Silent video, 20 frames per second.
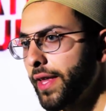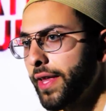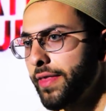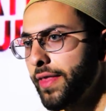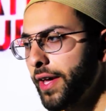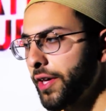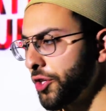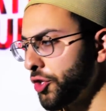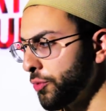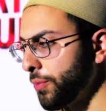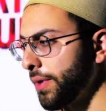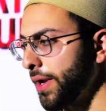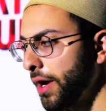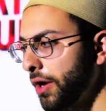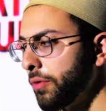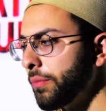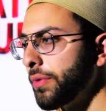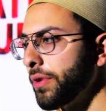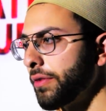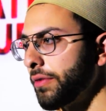that, that human
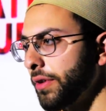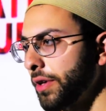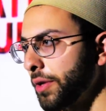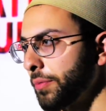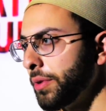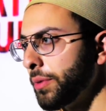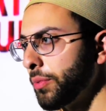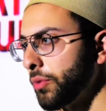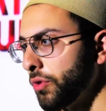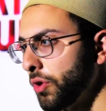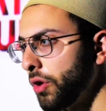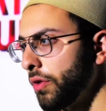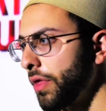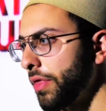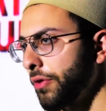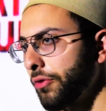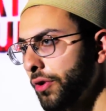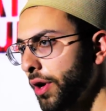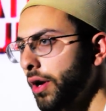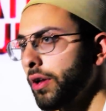element of letting people know
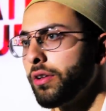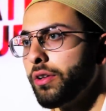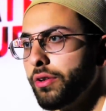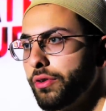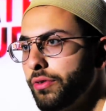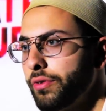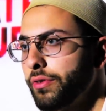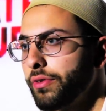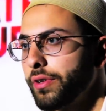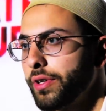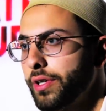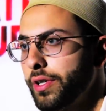that they're not alone